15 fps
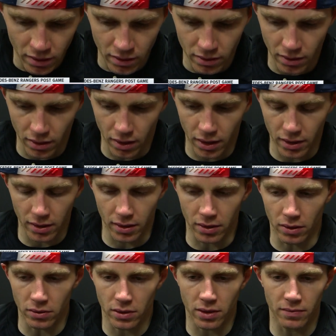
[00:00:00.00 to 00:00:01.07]
No, I think
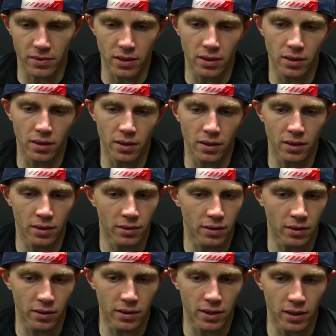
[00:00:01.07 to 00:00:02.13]
coach comes in and, you
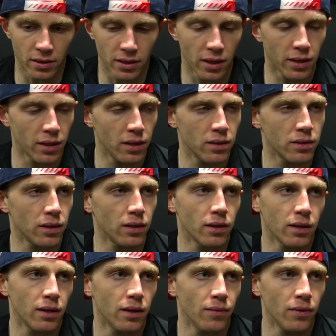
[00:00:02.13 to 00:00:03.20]
know, he tells it like it is all the
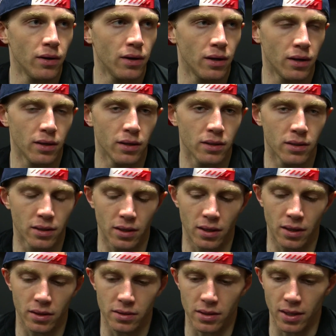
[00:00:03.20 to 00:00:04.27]
time, right? He's
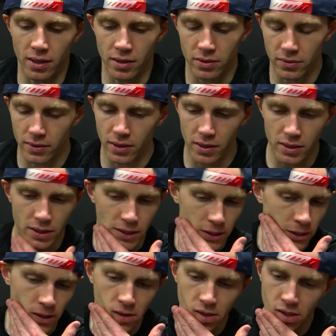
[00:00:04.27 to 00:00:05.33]
honest with us. I
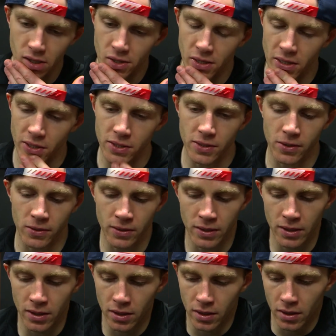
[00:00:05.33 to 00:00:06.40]
think that's a good thing. So,
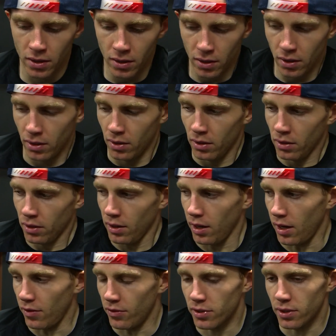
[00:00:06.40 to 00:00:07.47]

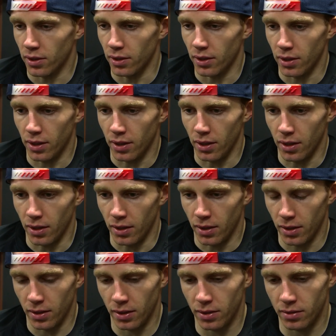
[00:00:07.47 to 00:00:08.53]
obviously,
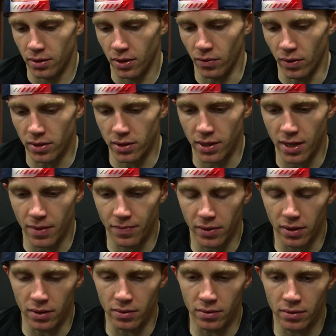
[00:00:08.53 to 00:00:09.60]
he wasn't
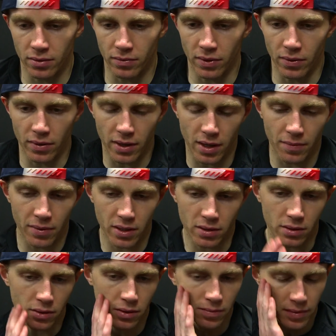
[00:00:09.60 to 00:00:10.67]
happy and we weren't happy as
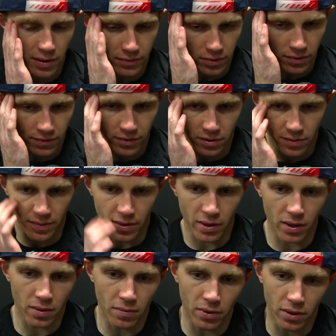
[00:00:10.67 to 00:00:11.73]
a group after the first
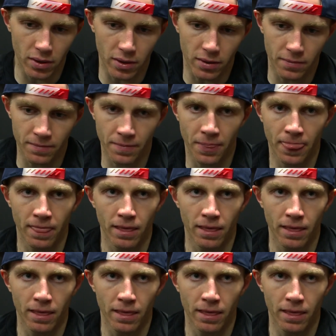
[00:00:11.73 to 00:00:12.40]
period. But the